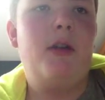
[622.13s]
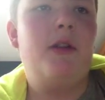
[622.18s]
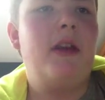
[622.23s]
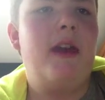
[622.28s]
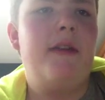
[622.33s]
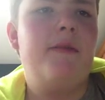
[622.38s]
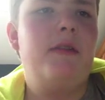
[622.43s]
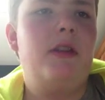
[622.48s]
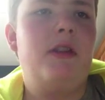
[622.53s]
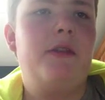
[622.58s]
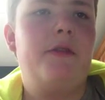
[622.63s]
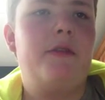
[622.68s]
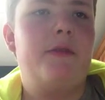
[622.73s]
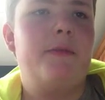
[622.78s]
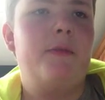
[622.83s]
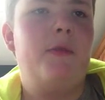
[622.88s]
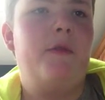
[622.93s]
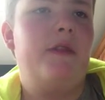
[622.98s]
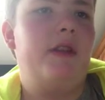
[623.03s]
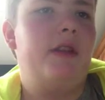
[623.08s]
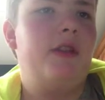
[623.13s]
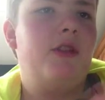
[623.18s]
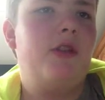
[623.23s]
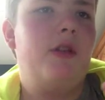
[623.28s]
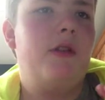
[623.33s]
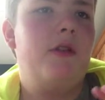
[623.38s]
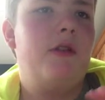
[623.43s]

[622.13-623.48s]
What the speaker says: I don't have either of those movies to show